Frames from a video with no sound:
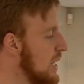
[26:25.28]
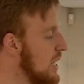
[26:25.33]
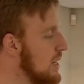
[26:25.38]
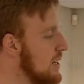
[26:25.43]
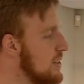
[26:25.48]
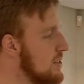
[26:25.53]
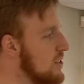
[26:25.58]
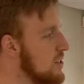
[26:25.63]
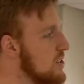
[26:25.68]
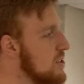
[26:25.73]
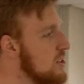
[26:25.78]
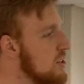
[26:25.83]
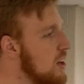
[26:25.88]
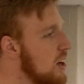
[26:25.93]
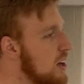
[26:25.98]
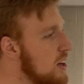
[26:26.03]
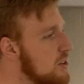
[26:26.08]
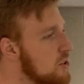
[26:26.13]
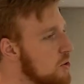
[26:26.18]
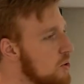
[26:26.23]
This is
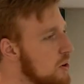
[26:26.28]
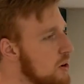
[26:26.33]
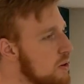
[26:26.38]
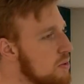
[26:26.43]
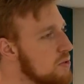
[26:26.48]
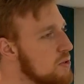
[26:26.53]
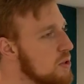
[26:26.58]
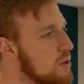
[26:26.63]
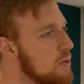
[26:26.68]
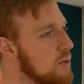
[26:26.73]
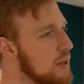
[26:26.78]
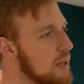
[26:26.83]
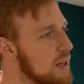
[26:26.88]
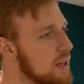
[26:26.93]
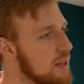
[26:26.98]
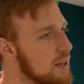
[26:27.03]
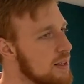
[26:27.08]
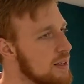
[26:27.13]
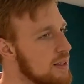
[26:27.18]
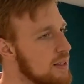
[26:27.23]
not your own
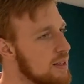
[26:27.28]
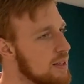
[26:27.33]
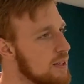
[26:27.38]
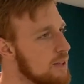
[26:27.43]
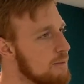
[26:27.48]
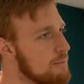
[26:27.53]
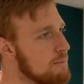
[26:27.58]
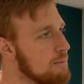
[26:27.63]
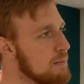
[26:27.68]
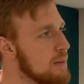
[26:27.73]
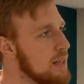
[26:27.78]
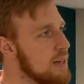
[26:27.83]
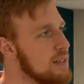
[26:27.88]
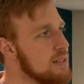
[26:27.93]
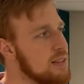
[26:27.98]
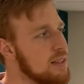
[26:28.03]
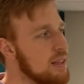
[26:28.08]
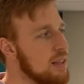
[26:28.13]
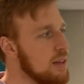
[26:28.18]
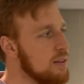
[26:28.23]
doing. It is
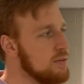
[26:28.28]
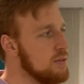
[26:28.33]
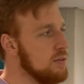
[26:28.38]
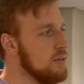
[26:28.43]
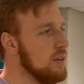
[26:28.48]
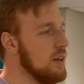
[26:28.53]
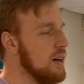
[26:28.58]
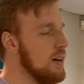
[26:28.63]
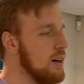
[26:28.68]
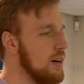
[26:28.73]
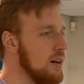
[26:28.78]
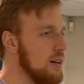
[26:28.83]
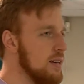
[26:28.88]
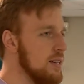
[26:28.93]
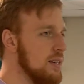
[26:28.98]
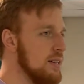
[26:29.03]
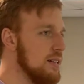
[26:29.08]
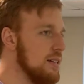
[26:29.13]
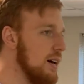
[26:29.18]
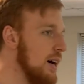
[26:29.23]
the gift of God,
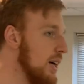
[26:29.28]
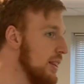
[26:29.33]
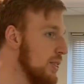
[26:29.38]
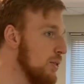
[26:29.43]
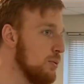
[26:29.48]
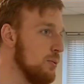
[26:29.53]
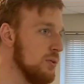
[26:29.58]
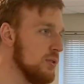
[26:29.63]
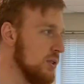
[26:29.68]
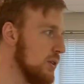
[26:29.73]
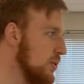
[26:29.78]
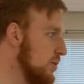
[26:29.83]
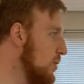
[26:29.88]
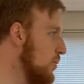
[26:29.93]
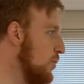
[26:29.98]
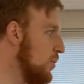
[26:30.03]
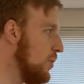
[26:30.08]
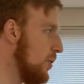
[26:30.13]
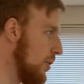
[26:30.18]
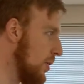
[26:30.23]
not the result
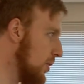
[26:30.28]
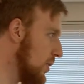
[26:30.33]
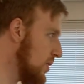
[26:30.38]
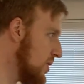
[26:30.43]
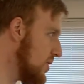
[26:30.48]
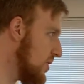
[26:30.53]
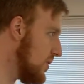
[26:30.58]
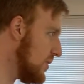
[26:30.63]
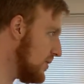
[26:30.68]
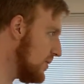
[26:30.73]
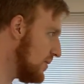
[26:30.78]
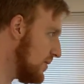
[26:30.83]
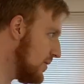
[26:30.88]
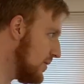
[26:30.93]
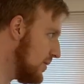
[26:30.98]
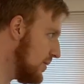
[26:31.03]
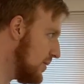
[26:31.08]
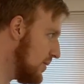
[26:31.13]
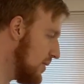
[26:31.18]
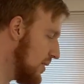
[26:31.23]
of works,
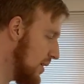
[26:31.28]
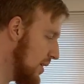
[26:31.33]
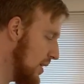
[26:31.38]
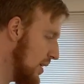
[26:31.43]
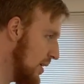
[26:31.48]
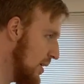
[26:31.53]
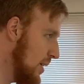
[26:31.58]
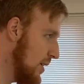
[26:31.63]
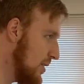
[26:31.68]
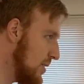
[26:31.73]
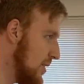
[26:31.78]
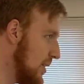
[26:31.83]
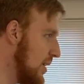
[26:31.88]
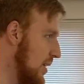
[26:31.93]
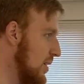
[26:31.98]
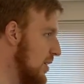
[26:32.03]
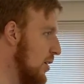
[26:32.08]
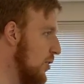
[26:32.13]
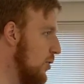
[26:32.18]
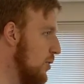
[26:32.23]
so
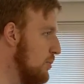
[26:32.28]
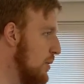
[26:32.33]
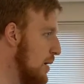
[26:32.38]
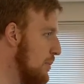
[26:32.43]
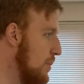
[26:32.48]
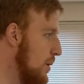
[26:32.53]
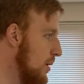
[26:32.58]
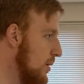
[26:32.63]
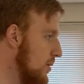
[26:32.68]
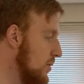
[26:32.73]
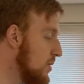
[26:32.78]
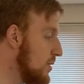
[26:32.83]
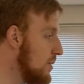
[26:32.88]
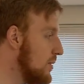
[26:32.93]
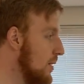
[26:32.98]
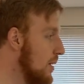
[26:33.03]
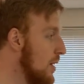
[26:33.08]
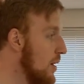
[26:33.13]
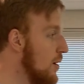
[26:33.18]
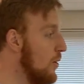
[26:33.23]
that no one may boast.
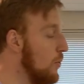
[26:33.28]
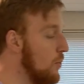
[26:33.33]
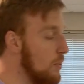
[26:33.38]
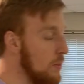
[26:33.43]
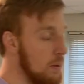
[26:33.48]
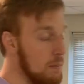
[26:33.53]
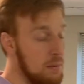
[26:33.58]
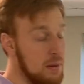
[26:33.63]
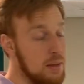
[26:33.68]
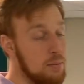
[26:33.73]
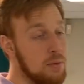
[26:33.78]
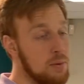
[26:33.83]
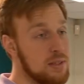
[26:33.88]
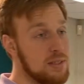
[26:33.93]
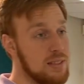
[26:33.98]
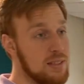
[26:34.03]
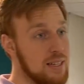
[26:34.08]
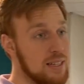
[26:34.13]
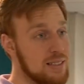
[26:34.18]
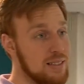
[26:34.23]
But then what's
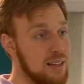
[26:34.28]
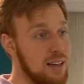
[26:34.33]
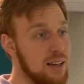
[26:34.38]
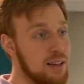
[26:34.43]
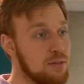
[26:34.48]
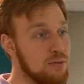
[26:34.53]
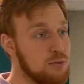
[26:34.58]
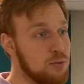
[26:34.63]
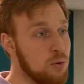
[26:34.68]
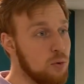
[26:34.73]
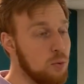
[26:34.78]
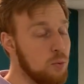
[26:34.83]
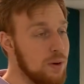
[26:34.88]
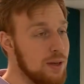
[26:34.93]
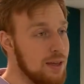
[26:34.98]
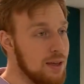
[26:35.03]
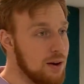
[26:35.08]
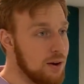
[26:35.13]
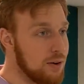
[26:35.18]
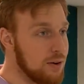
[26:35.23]
the next line? For
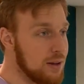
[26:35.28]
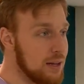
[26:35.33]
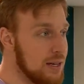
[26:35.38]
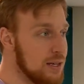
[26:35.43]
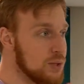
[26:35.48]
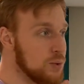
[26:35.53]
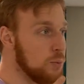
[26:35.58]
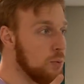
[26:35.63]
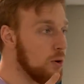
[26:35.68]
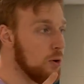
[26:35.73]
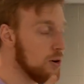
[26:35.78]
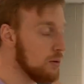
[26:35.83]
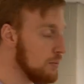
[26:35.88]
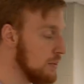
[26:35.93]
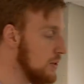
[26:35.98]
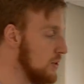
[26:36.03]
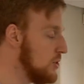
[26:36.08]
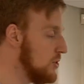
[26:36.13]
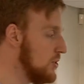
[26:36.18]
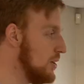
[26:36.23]
we are his
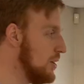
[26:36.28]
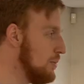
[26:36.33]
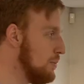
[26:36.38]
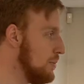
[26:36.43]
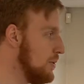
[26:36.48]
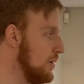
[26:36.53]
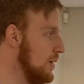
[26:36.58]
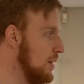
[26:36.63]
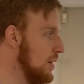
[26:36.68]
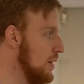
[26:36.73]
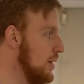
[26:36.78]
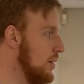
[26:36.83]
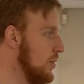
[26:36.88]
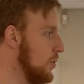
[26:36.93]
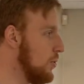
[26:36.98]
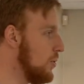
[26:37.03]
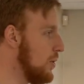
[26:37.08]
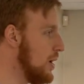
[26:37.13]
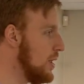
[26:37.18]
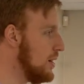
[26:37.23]
workmanship,
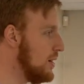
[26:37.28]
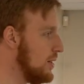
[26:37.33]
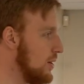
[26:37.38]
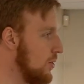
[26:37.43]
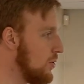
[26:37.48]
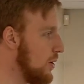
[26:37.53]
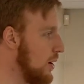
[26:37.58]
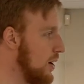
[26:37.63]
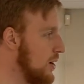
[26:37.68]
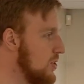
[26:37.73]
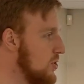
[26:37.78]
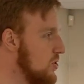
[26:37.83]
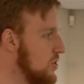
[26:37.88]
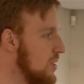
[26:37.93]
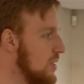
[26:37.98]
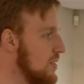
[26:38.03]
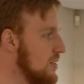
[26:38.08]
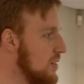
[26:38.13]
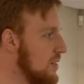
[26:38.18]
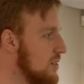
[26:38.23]
created in Christ
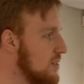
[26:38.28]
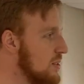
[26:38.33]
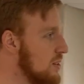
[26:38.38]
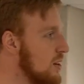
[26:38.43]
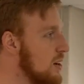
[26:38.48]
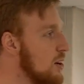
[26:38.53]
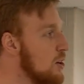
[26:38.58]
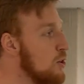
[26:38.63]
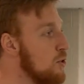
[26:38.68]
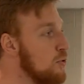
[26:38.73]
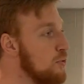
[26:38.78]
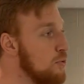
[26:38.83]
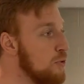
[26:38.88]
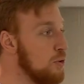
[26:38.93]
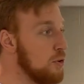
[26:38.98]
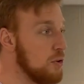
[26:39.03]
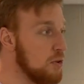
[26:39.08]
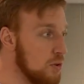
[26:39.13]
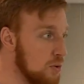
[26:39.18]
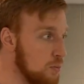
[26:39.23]
Jesus
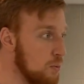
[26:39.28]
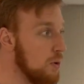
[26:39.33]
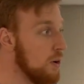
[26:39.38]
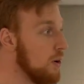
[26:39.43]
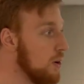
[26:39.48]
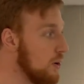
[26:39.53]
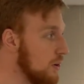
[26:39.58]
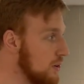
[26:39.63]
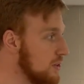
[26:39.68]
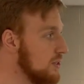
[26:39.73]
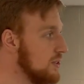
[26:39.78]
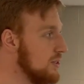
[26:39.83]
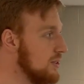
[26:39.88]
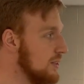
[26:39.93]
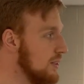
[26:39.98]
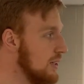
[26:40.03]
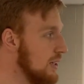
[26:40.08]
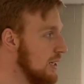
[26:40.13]
for good works,